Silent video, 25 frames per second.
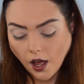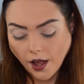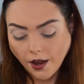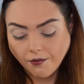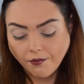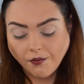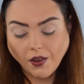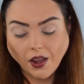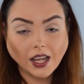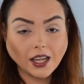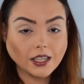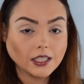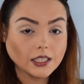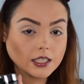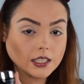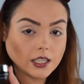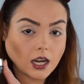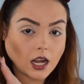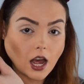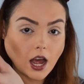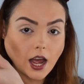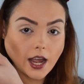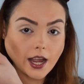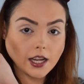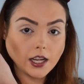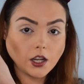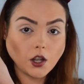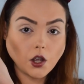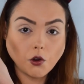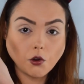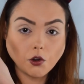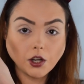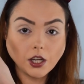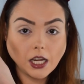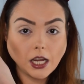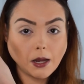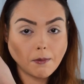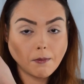advanced eye
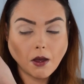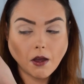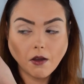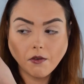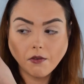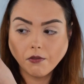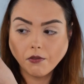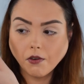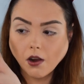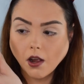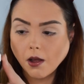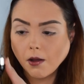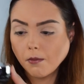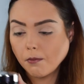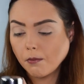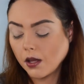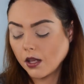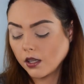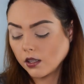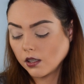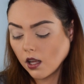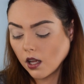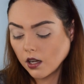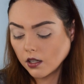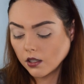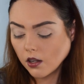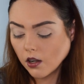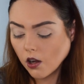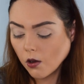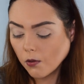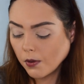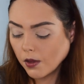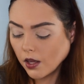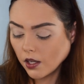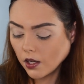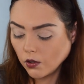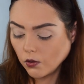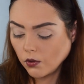cream from
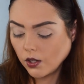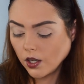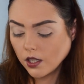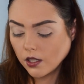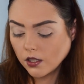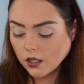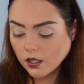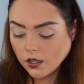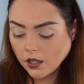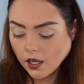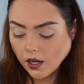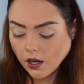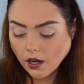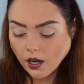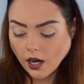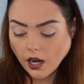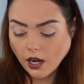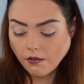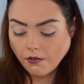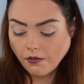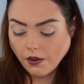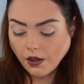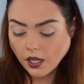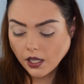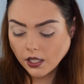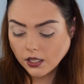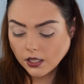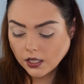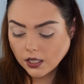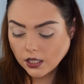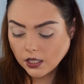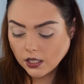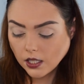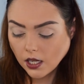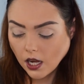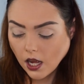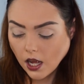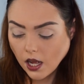Lancome and then you get their
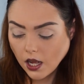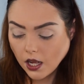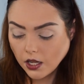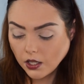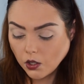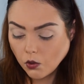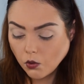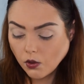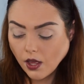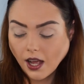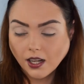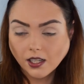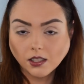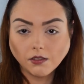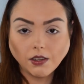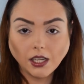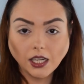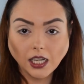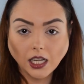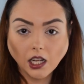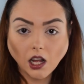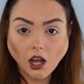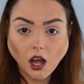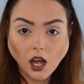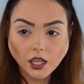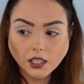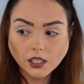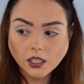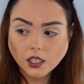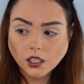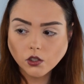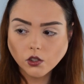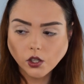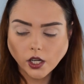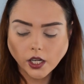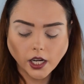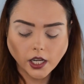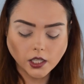advanced uh, youth activating
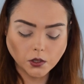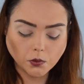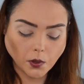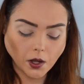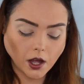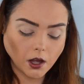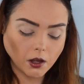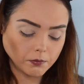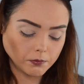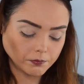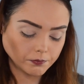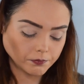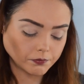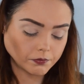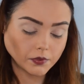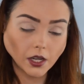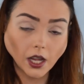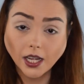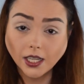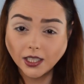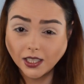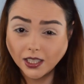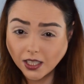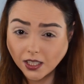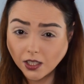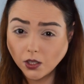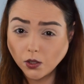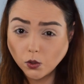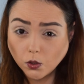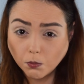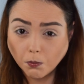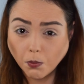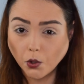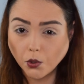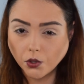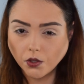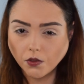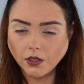concentrate as well. I did use
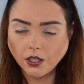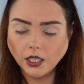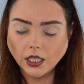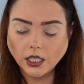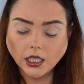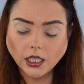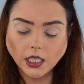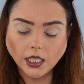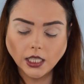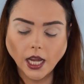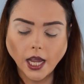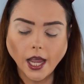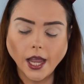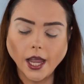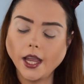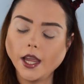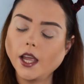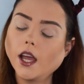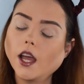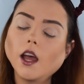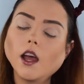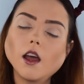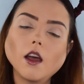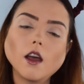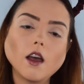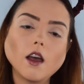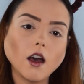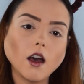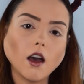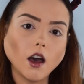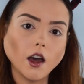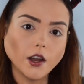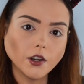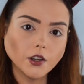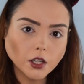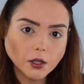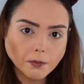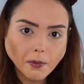both of these today
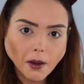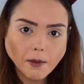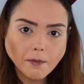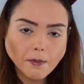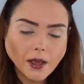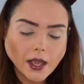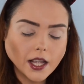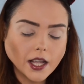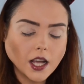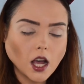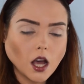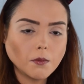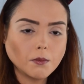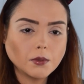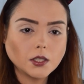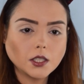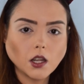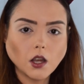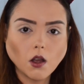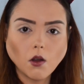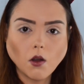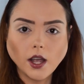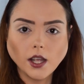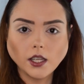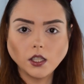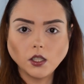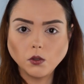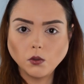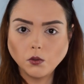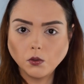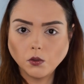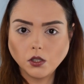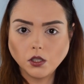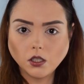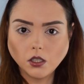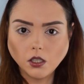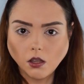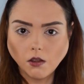under my makeup. So I
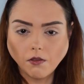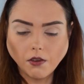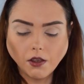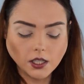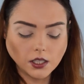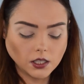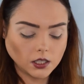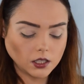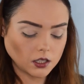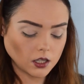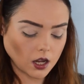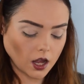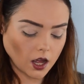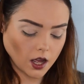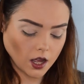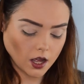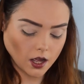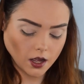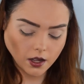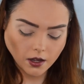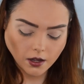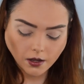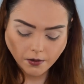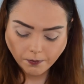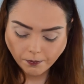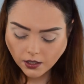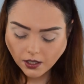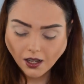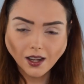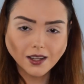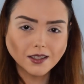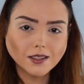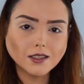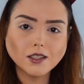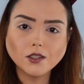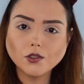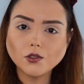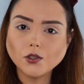used the face uh,
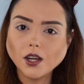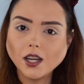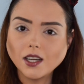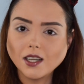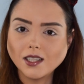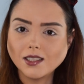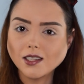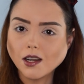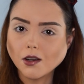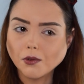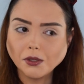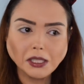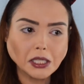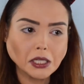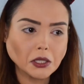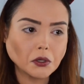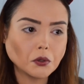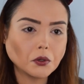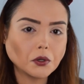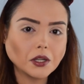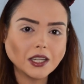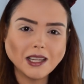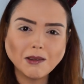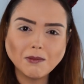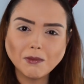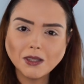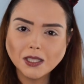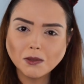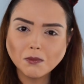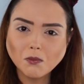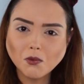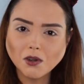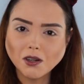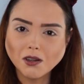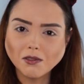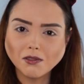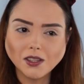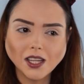concentrate. It's not really a cream. It's
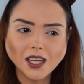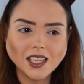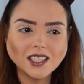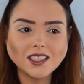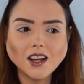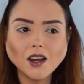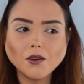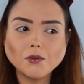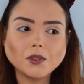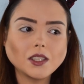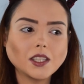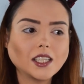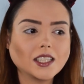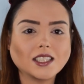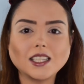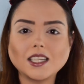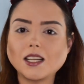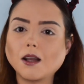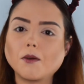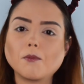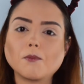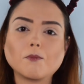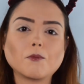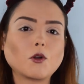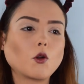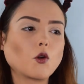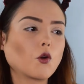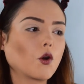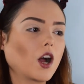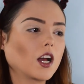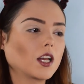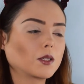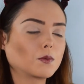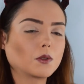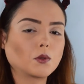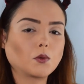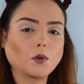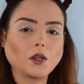more of, it's not really, it's like a
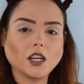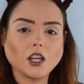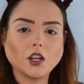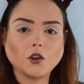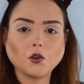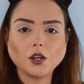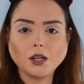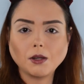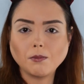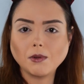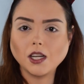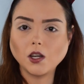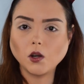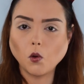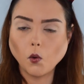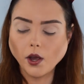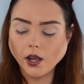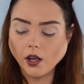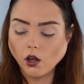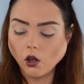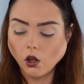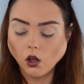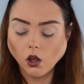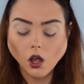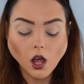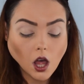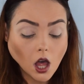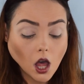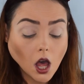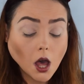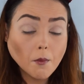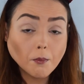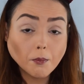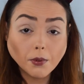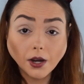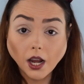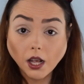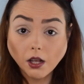cross between a cream and an oil.
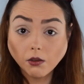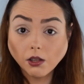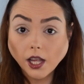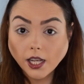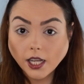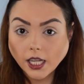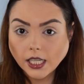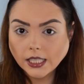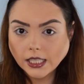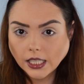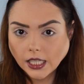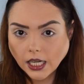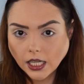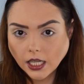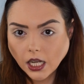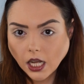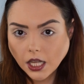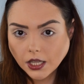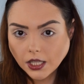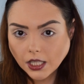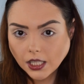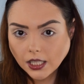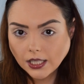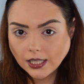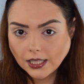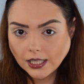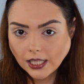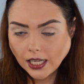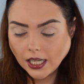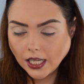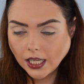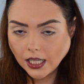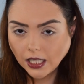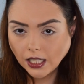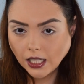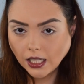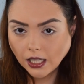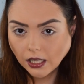But I, like I said, I got this
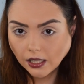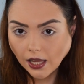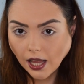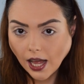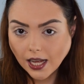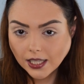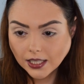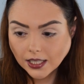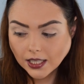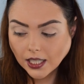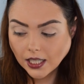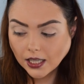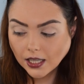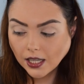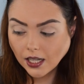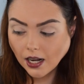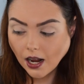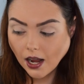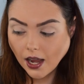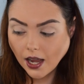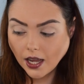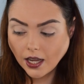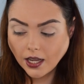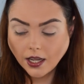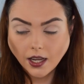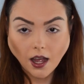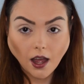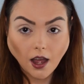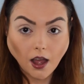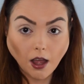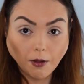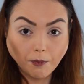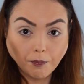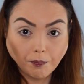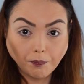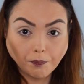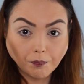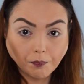in the last kit that I,
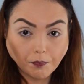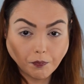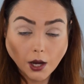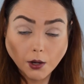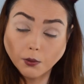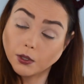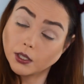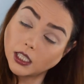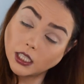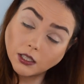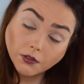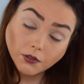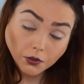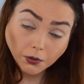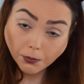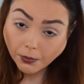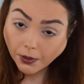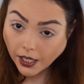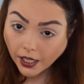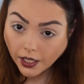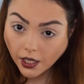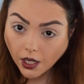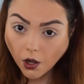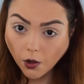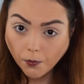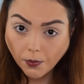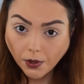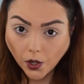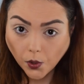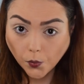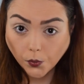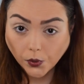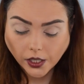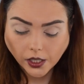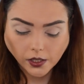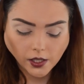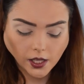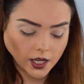um, I received from Lancome and I
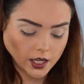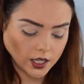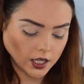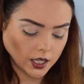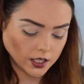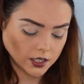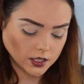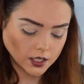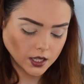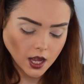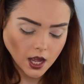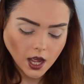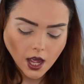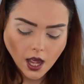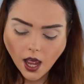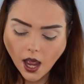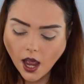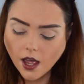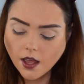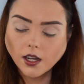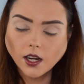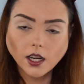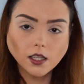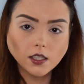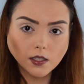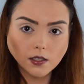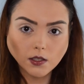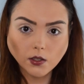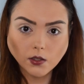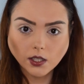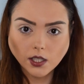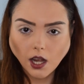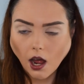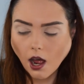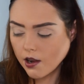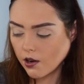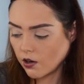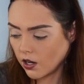really like it. And then I did use
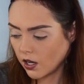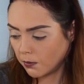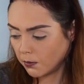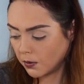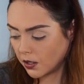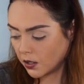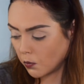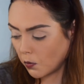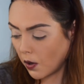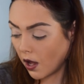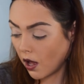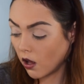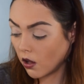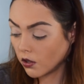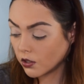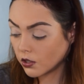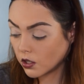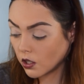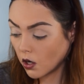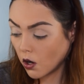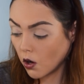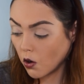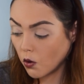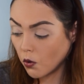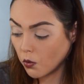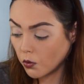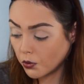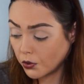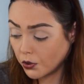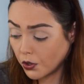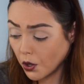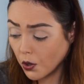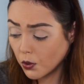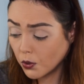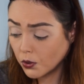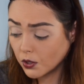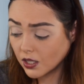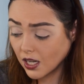the eye cream as well. So
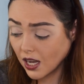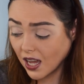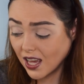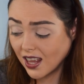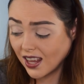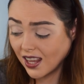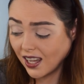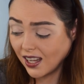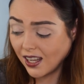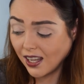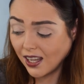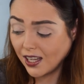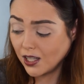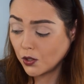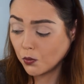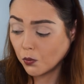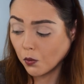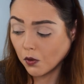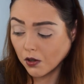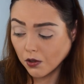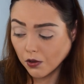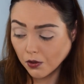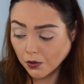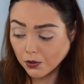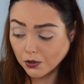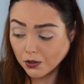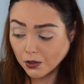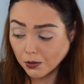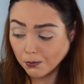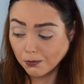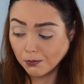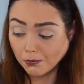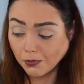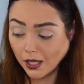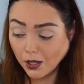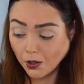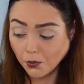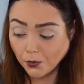those, I think each one of those
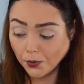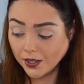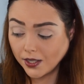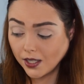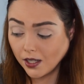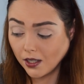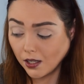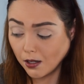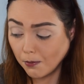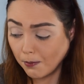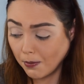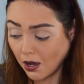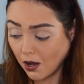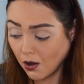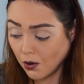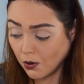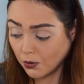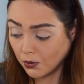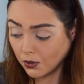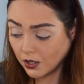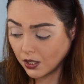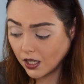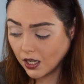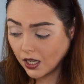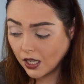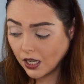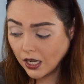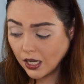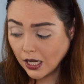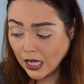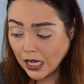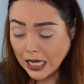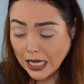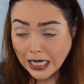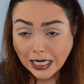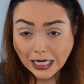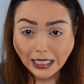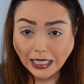are like retail at about
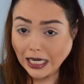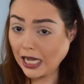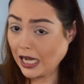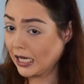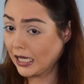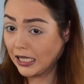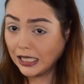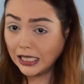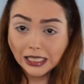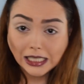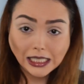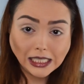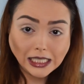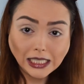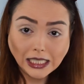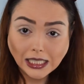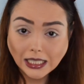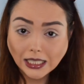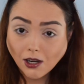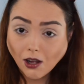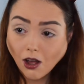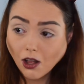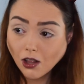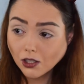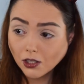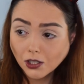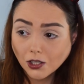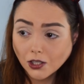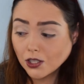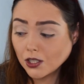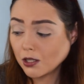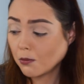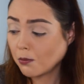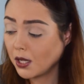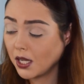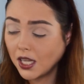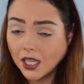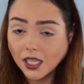
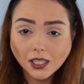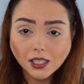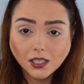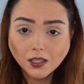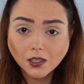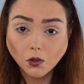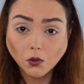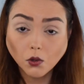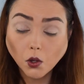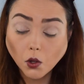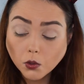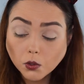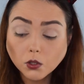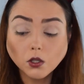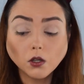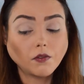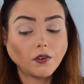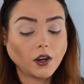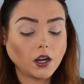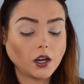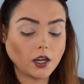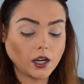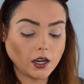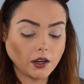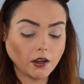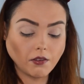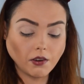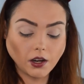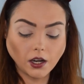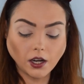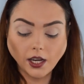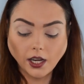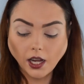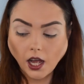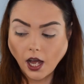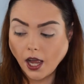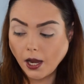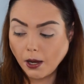$90 a piece. So those are very,
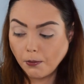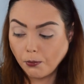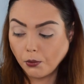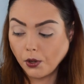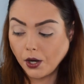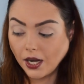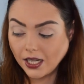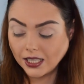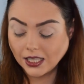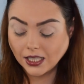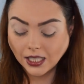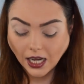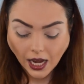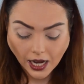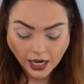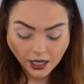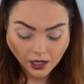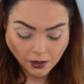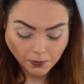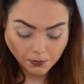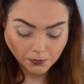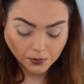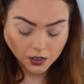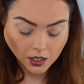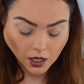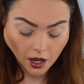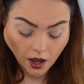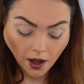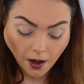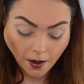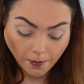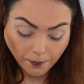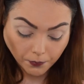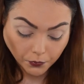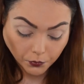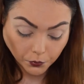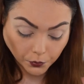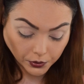very high priced items.
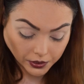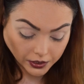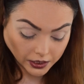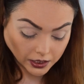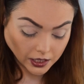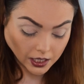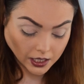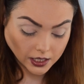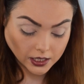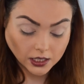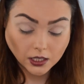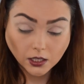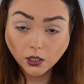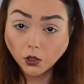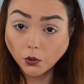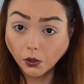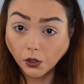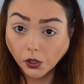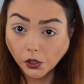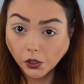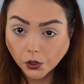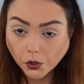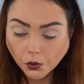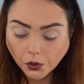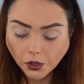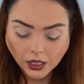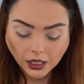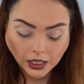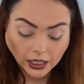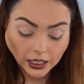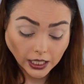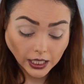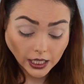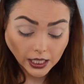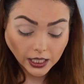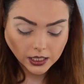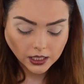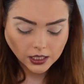Um, really nice to include in the
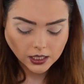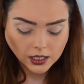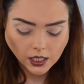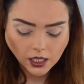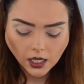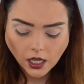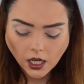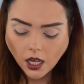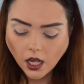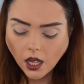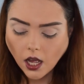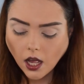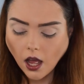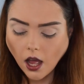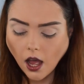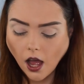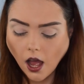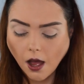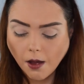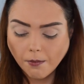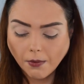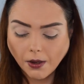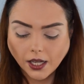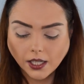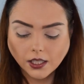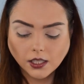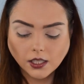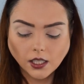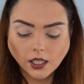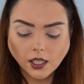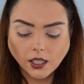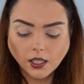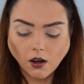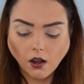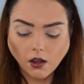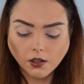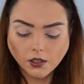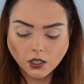kit. Um, I
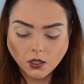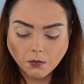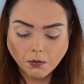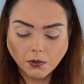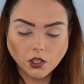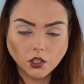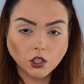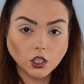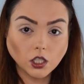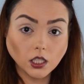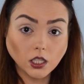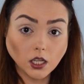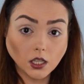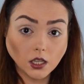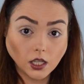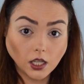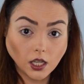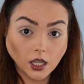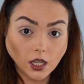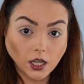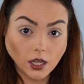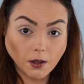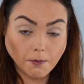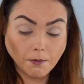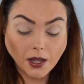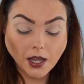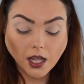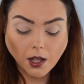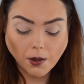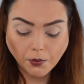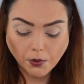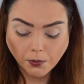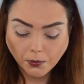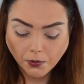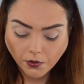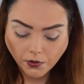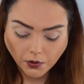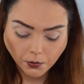did also mention the
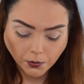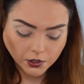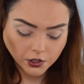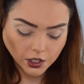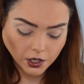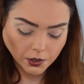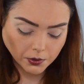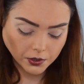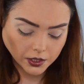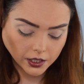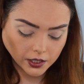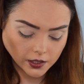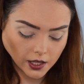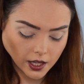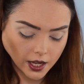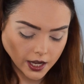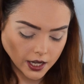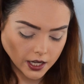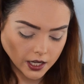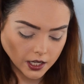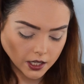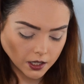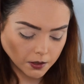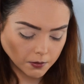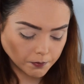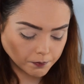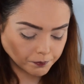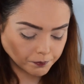makeup remover, which I really like.